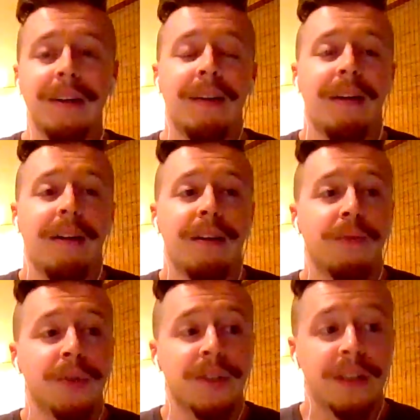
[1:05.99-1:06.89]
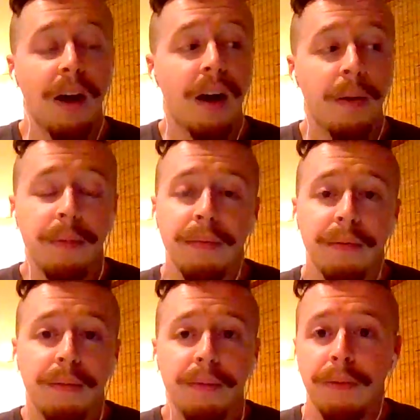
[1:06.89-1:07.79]
And for some,
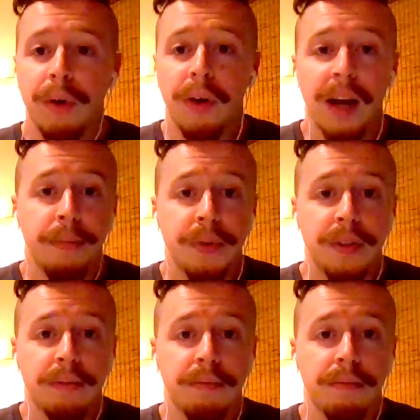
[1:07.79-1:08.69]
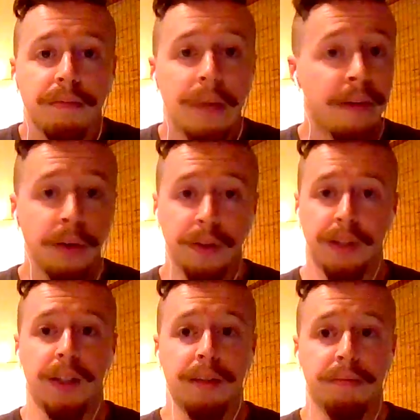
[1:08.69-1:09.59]
perhaps, never
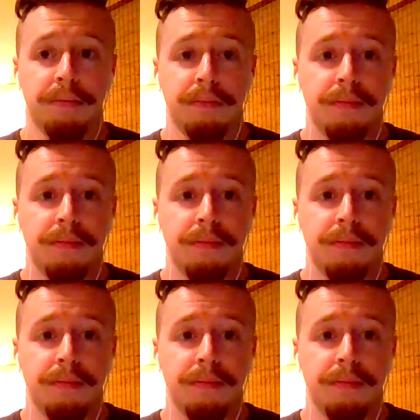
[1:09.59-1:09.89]
seen.